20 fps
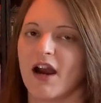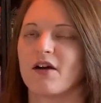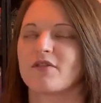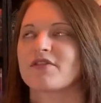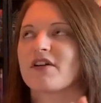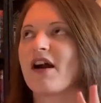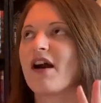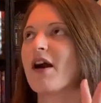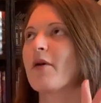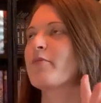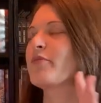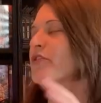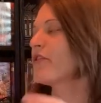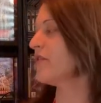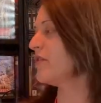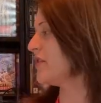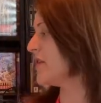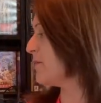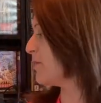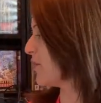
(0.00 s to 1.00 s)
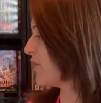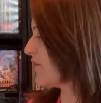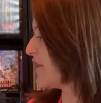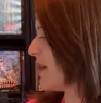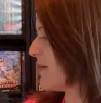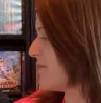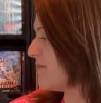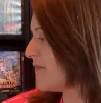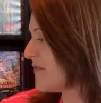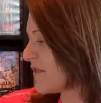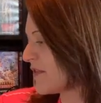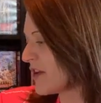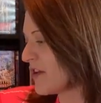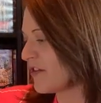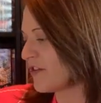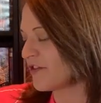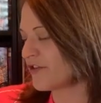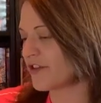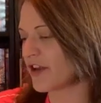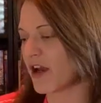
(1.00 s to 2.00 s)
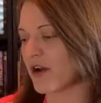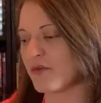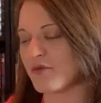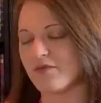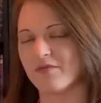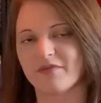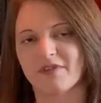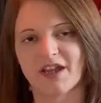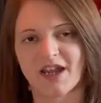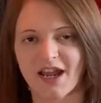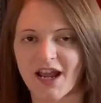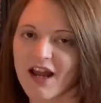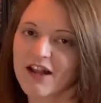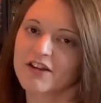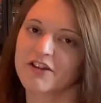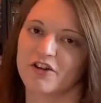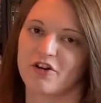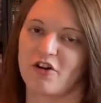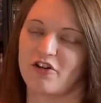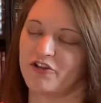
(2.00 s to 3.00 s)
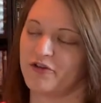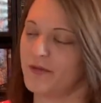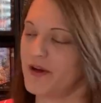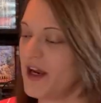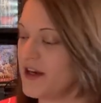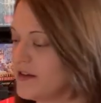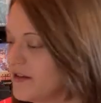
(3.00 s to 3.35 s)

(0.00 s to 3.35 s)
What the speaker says: I was absolutely buzzing. So hardly cost me